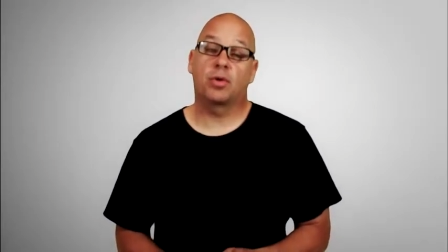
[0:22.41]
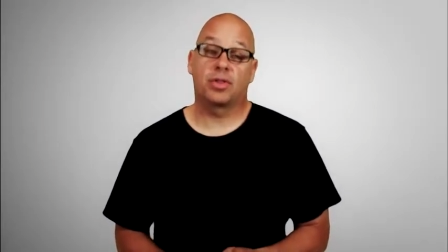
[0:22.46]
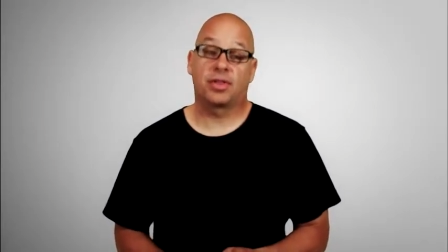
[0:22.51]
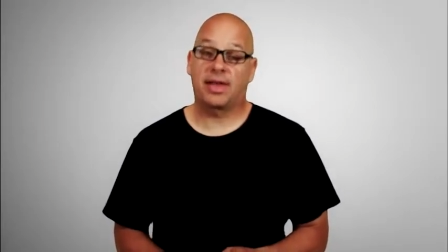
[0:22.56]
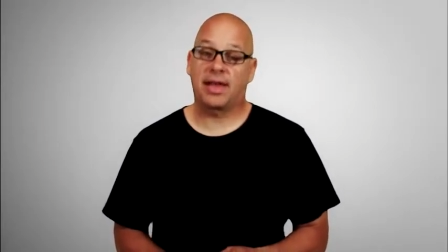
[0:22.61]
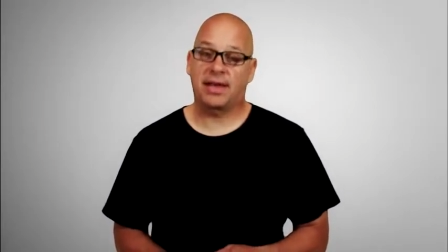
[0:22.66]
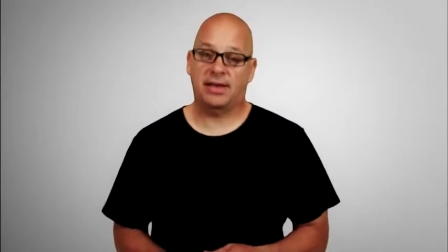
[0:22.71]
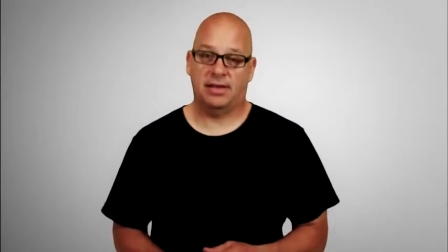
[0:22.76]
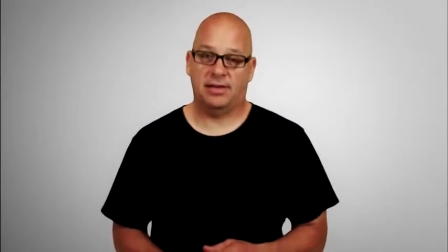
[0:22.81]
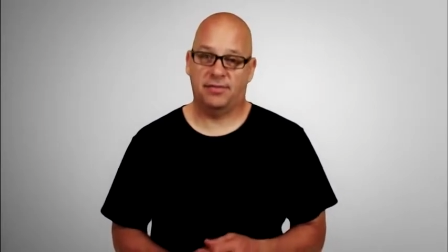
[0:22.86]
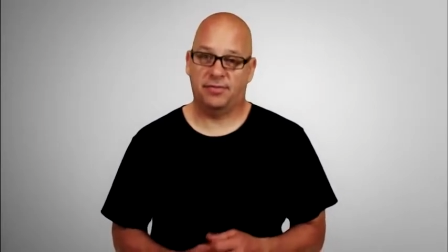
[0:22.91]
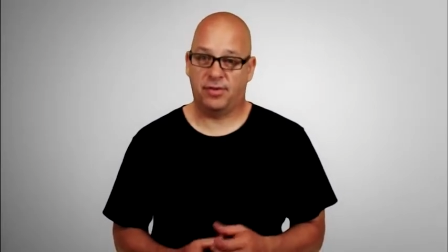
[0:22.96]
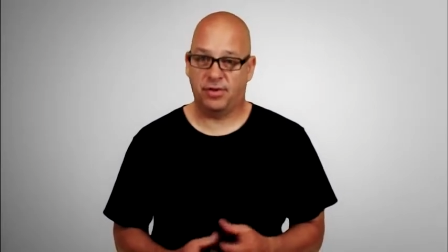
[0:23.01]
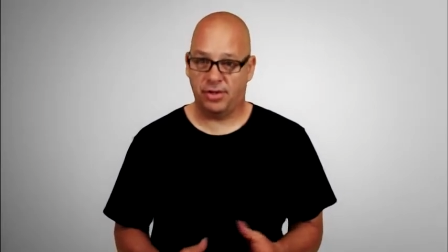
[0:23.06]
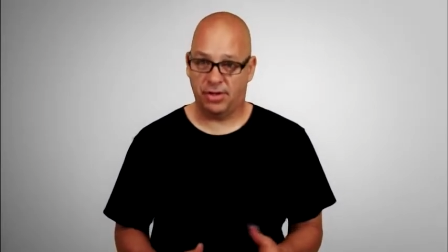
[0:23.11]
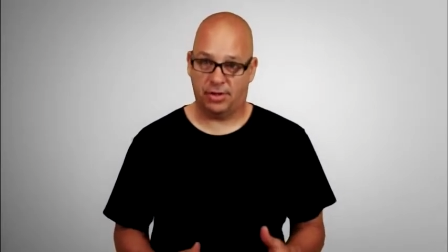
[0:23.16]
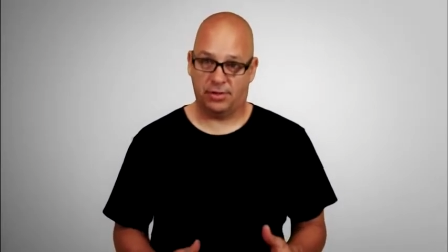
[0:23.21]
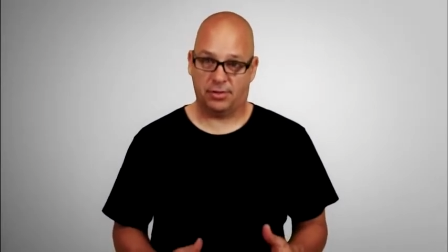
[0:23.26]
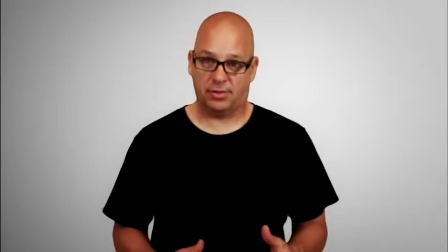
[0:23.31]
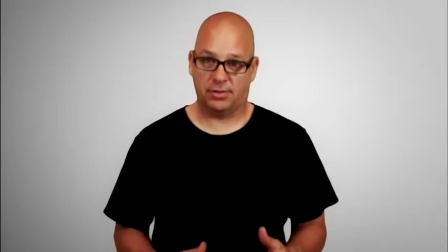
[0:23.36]
with acne for
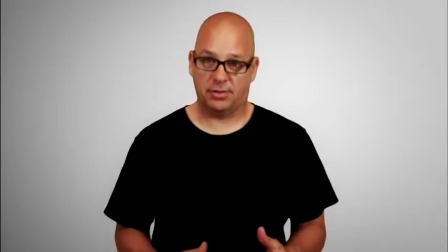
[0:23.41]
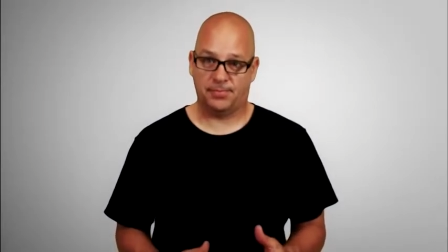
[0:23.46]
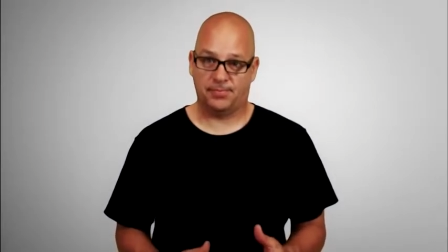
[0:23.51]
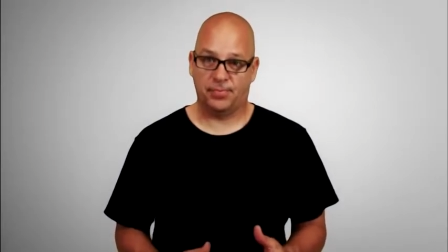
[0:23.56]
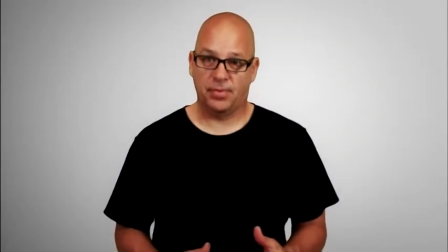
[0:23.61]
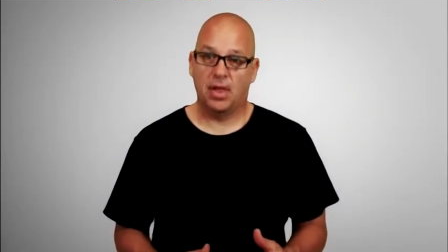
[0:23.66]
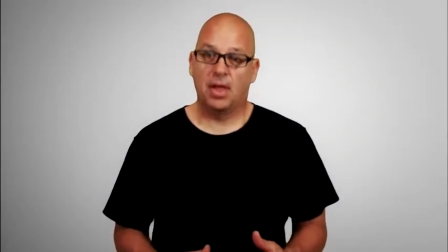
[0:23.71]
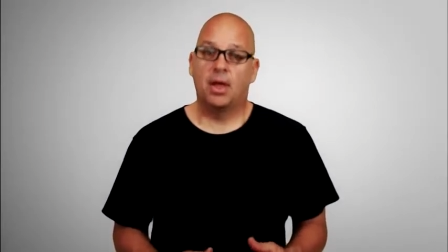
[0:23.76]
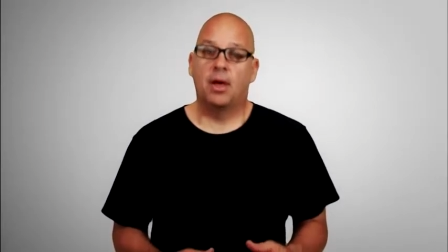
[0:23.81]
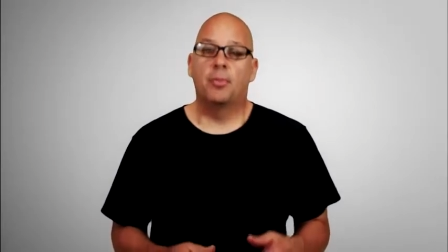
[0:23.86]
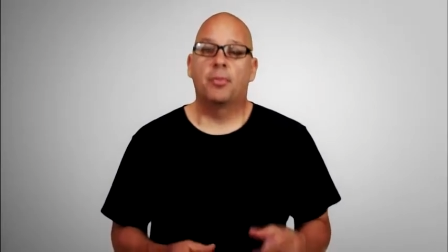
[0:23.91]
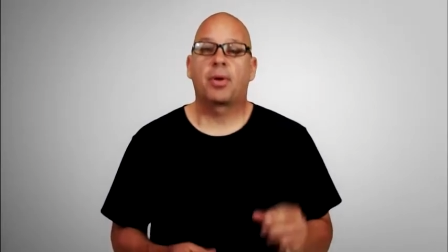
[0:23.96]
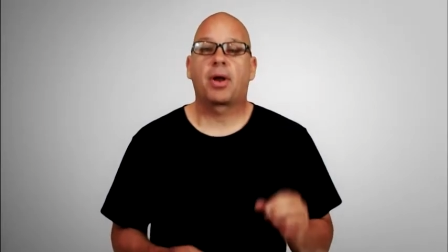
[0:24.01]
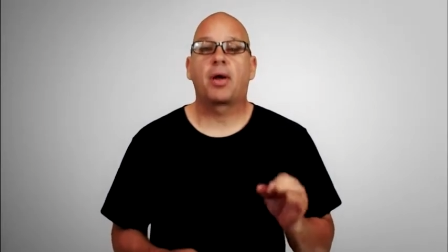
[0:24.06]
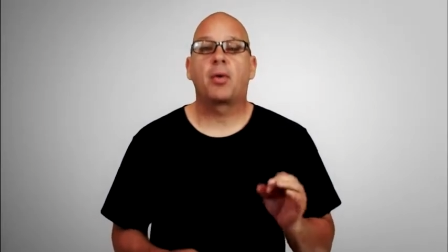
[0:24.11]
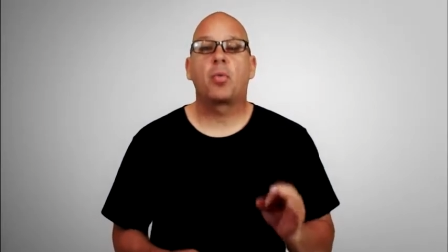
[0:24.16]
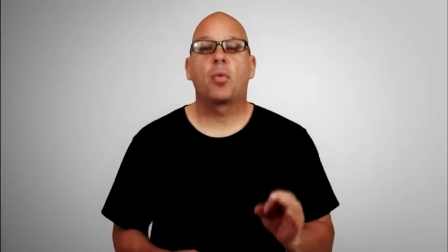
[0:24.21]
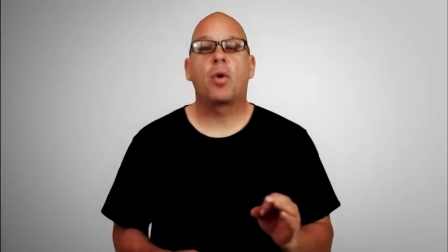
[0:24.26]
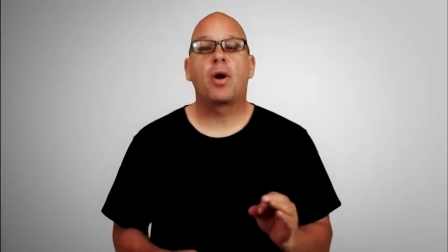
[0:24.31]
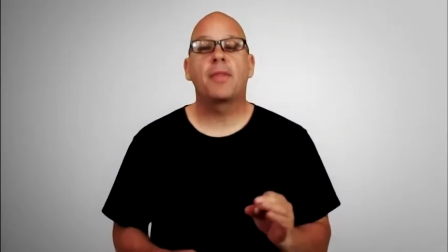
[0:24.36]
years, but
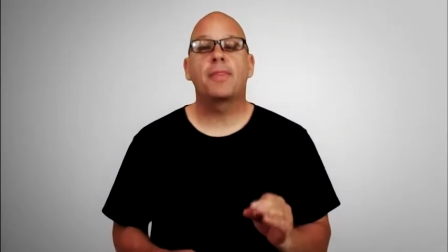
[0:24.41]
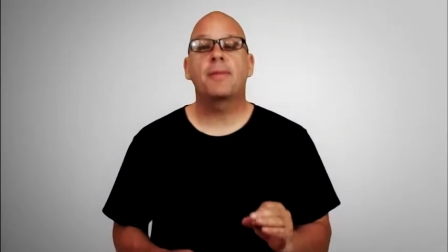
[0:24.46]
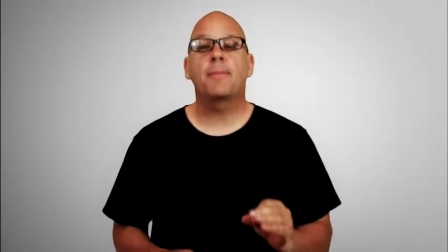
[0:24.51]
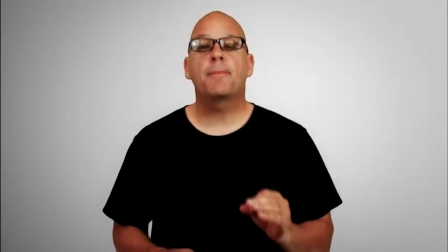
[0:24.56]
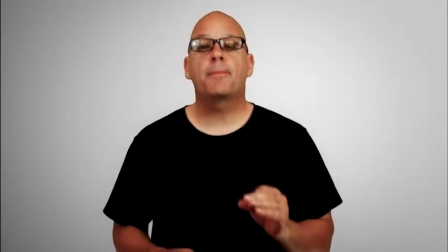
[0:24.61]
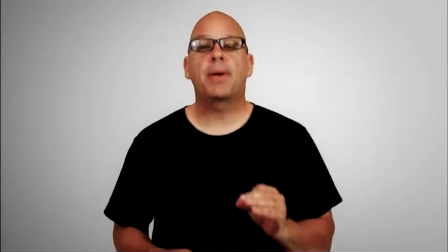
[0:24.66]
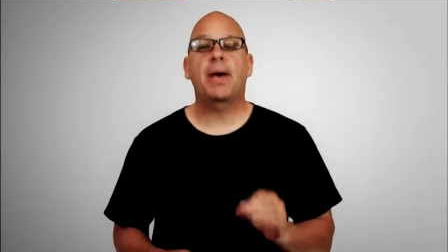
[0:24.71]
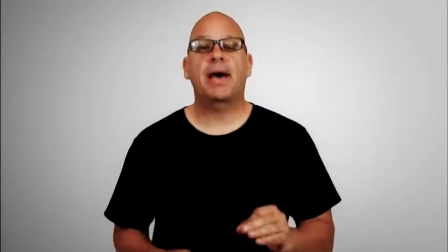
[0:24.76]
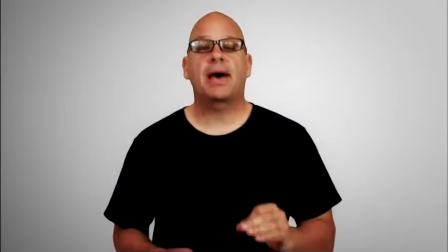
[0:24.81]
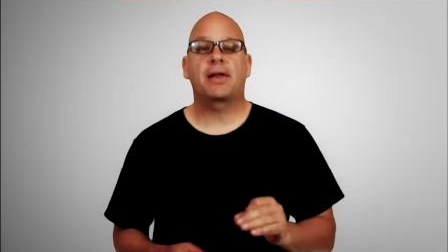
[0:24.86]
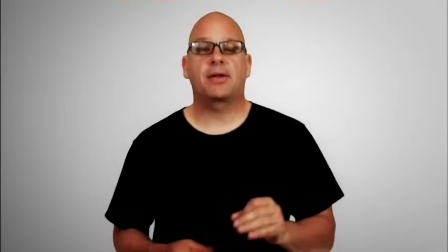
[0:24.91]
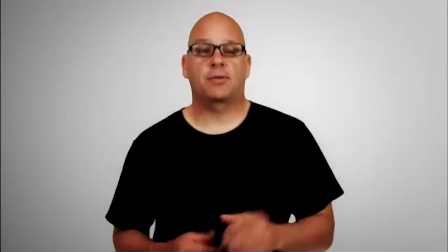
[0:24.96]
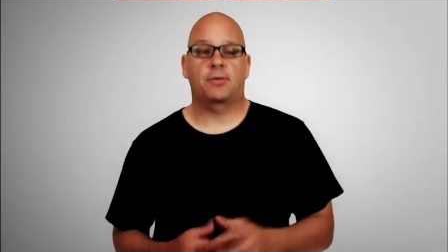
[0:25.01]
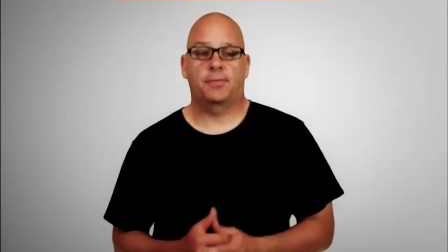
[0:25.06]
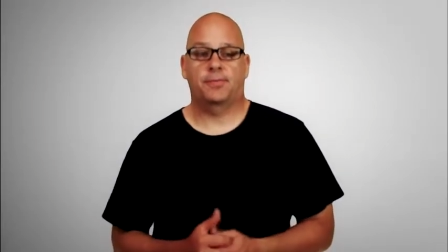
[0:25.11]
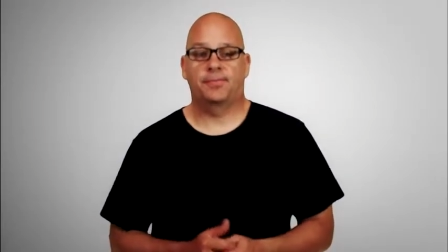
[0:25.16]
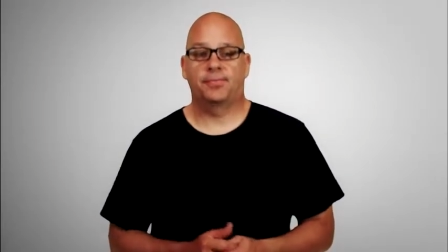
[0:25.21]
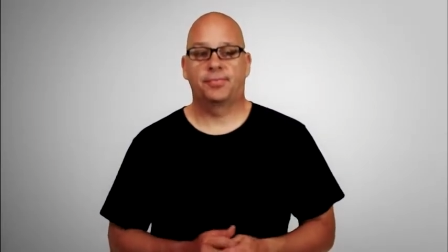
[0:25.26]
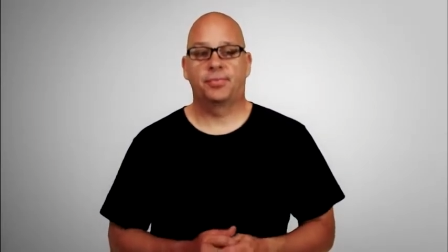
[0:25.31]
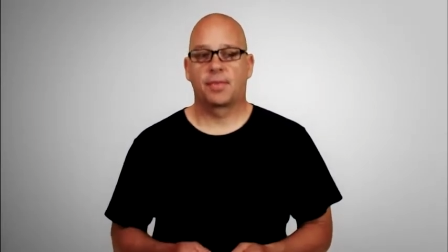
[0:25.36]
I won the
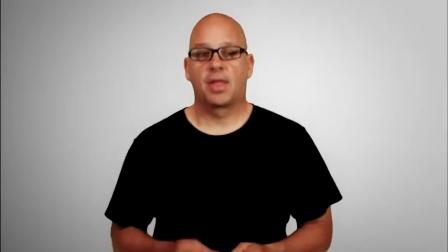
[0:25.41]
battle.